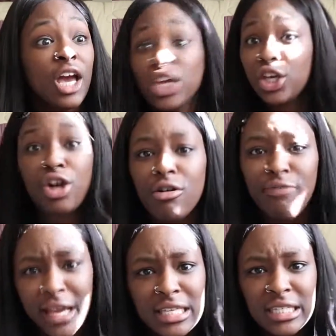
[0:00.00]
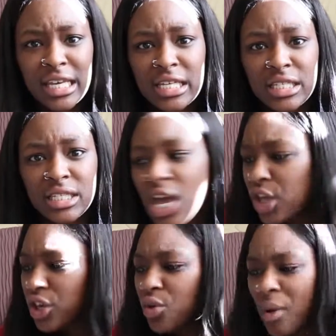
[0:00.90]
you're a
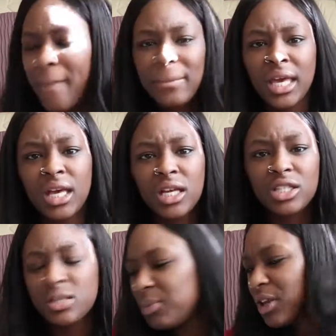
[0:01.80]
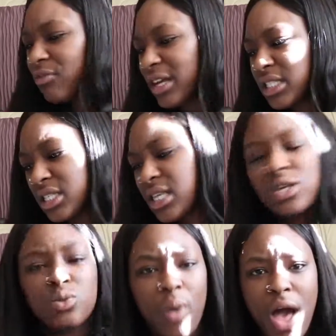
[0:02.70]
racist. You want me to be a racist
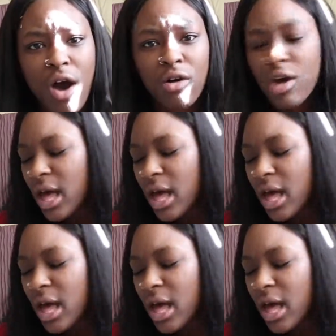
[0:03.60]
as well.